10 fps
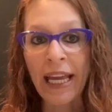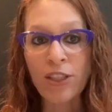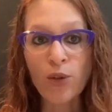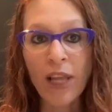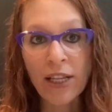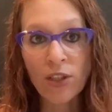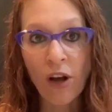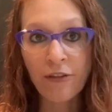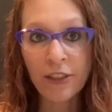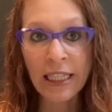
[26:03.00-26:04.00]
so that's
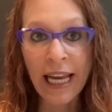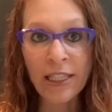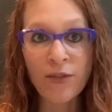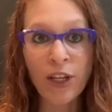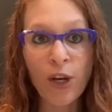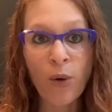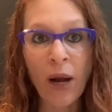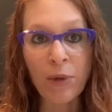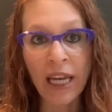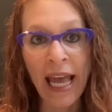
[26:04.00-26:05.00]
all for today's video.
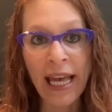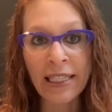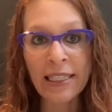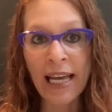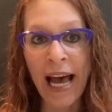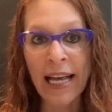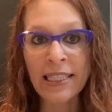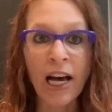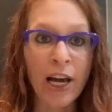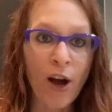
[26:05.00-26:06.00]
I'm going to end, as
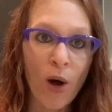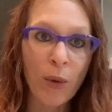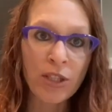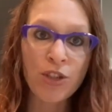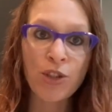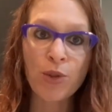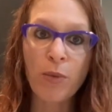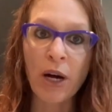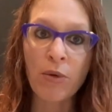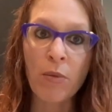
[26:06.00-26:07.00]
I always do,
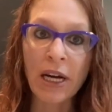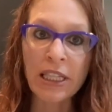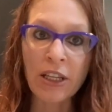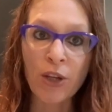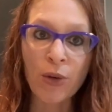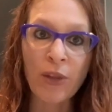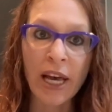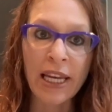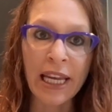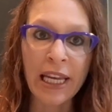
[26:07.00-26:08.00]
by reminding you
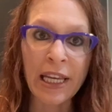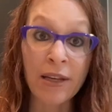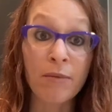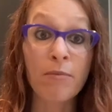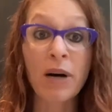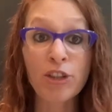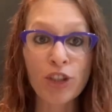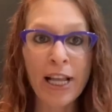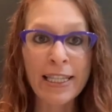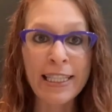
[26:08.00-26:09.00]
that in
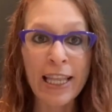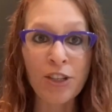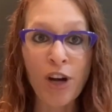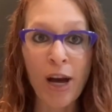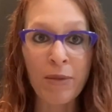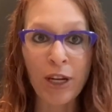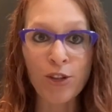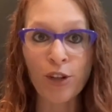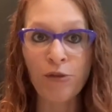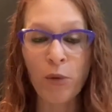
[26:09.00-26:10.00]
much less than the time that it
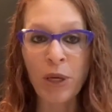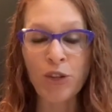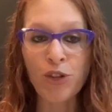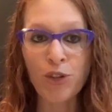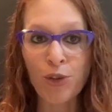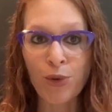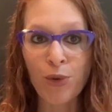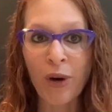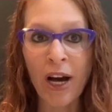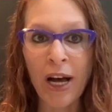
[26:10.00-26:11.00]
took for me
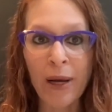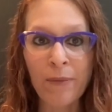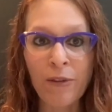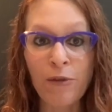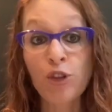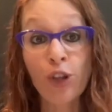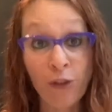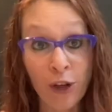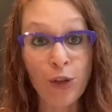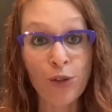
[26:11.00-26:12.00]
to
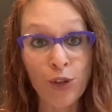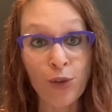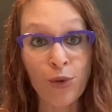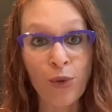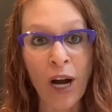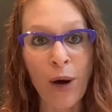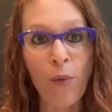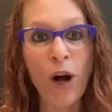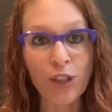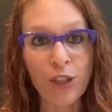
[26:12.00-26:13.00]
you to
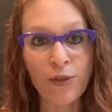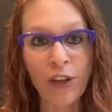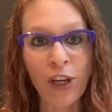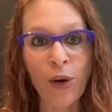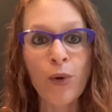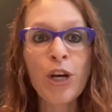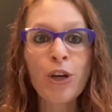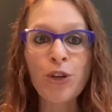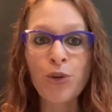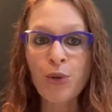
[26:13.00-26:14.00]
watch this video,
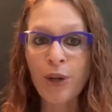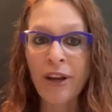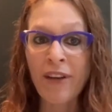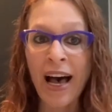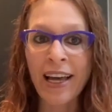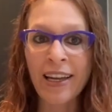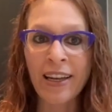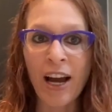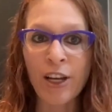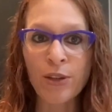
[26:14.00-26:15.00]
you could have had
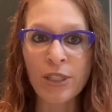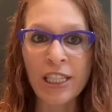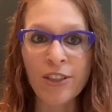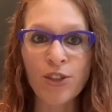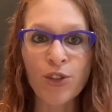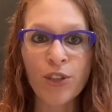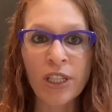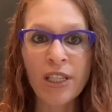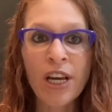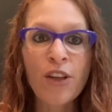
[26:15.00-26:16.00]
an IUD
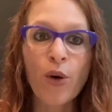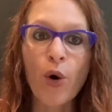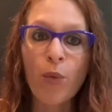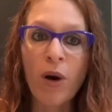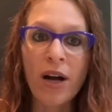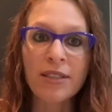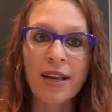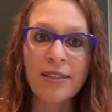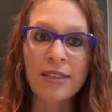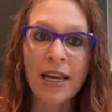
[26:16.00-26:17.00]
inserted. The whole
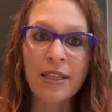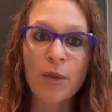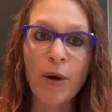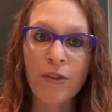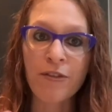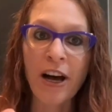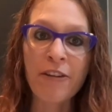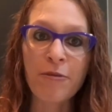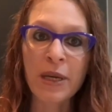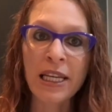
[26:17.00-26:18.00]
process takes about
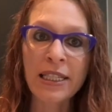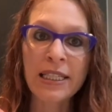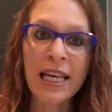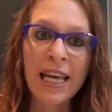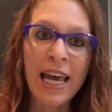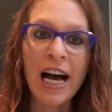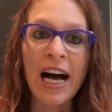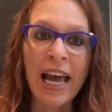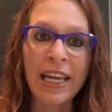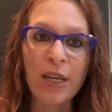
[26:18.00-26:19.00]
5 minutes
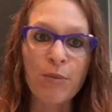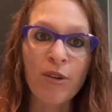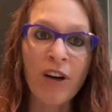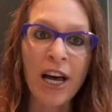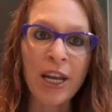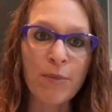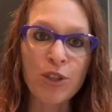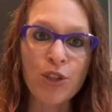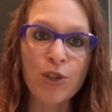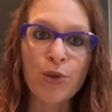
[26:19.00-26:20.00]
and can provide up
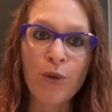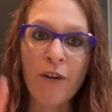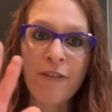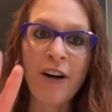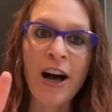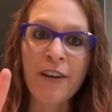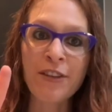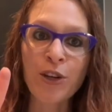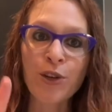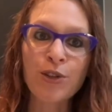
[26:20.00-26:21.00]
to 5
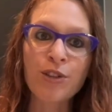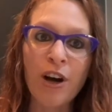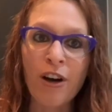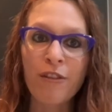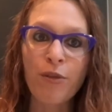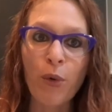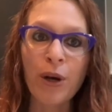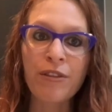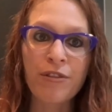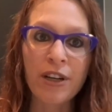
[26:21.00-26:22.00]
years of
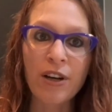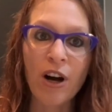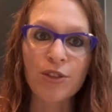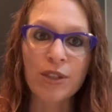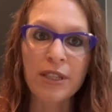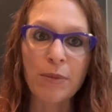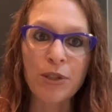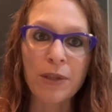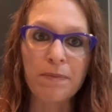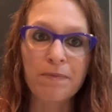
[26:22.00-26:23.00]
worry-free
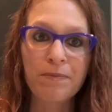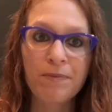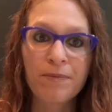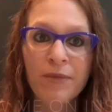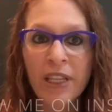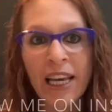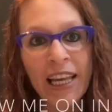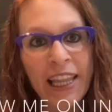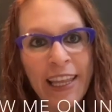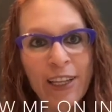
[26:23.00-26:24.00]
contraception.
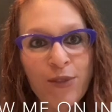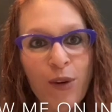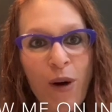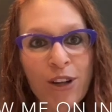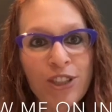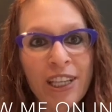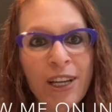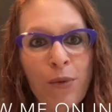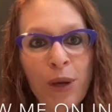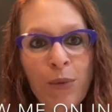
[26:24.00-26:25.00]
Thanks for
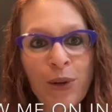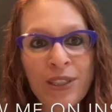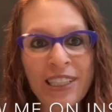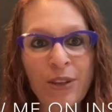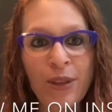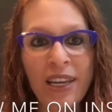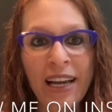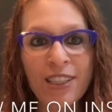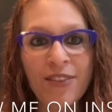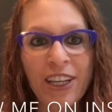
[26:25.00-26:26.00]
watching. We will see you in the
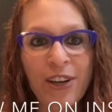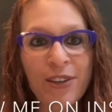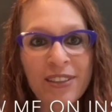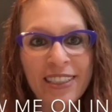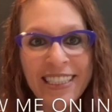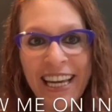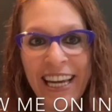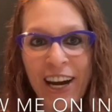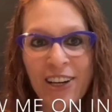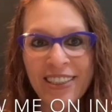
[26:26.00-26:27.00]
next video. Take
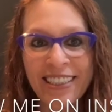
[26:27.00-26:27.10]
care.